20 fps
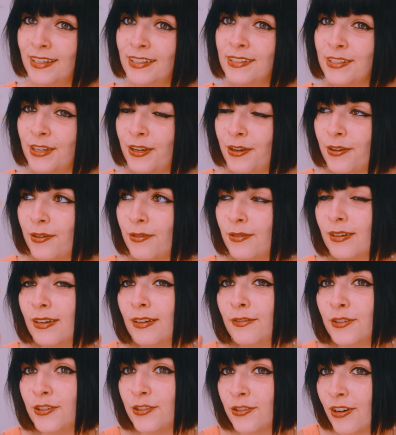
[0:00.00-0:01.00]
So
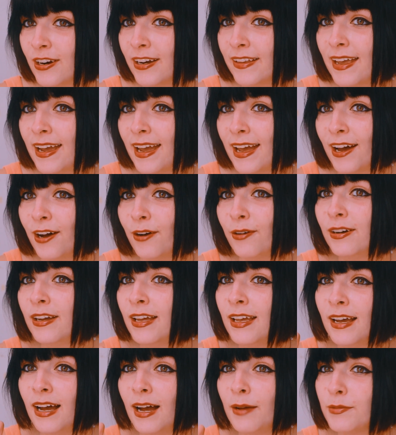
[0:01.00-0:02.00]
if you try that out,
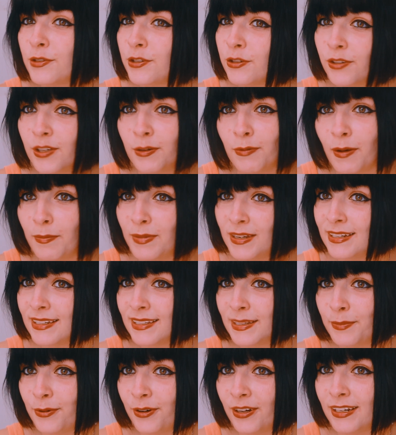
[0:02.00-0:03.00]
I'm sure you won't be
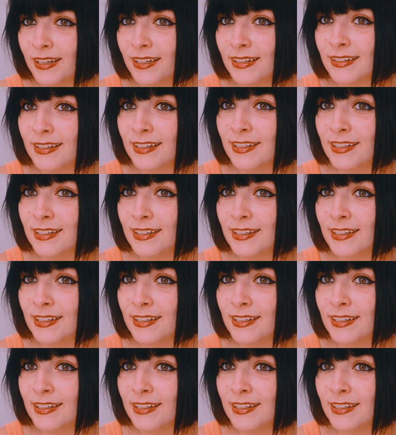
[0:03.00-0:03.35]
disappointed.